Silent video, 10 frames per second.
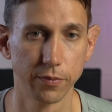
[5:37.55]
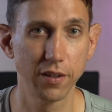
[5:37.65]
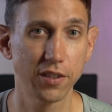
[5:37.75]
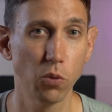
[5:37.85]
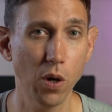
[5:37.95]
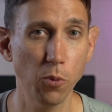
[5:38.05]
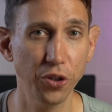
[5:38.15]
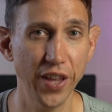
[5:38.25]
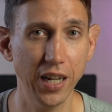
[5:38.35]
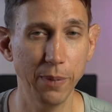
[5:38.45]
So one more
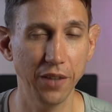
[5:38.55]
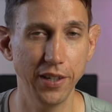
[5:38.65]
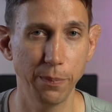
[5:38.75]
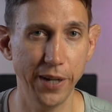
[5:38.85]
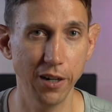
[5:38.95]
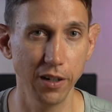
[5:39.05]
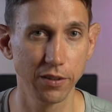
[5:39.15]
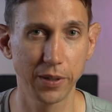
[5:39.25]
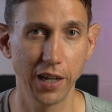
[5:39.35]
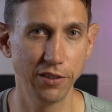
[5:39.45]
thing about the appearance,
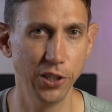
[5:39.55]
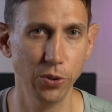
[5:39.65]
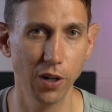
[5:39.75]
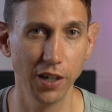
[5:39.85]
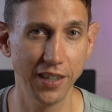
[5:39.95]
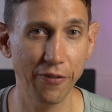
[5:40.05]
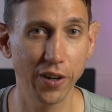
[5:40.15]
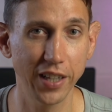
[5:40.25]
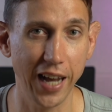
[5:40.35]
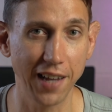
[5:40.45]
because you are
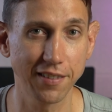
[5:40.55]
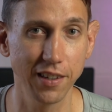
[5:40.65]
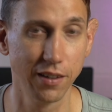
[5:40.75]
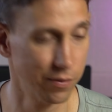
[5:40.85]
definitely asking.